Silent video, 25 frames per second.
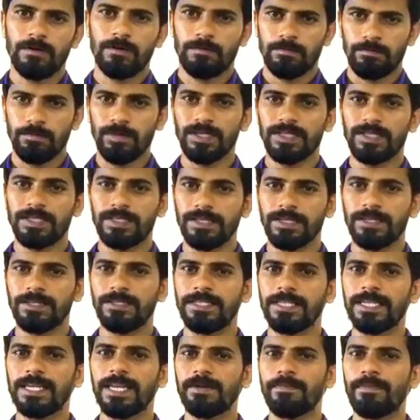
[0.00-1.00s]
But the
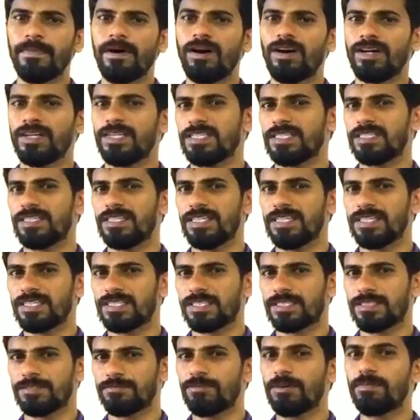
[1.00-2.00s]
dilemma is
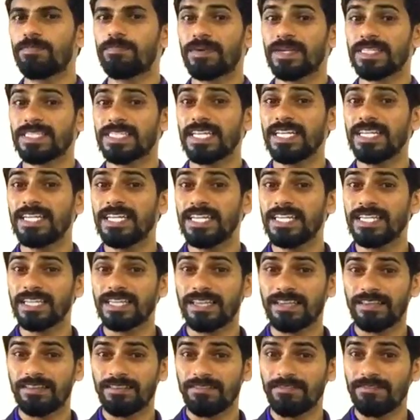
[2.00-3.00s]
this: representing
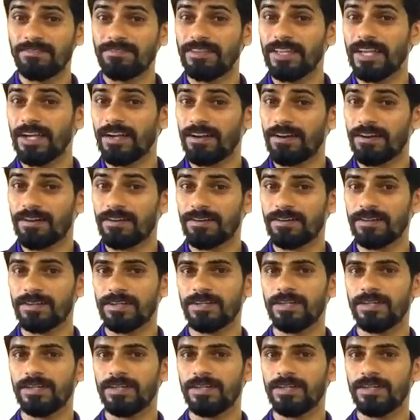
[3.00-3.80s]
their